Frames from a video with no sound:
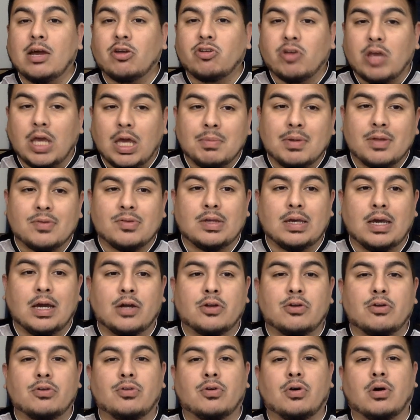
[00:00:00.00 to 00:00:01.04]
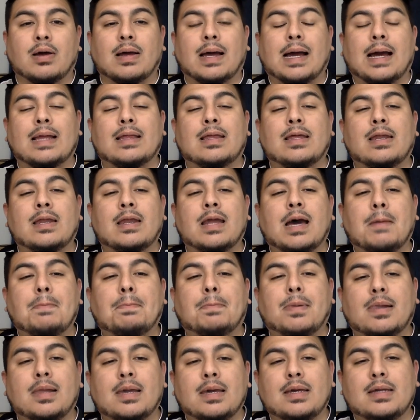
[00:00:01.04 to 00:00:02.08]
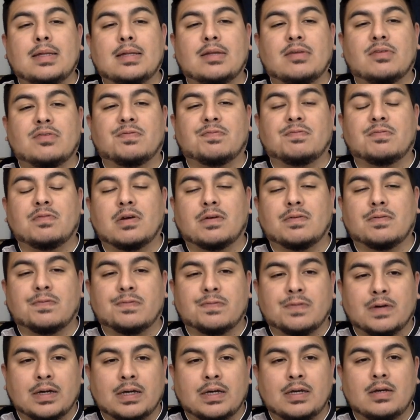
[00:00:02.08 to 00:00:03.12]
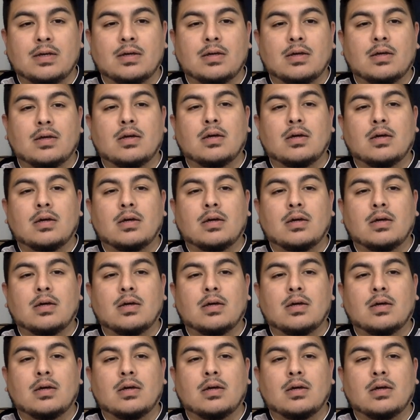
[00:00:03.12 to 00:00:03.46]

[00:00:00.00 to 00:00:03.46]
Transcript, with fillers: actually came as the underdog. I did not play this fight.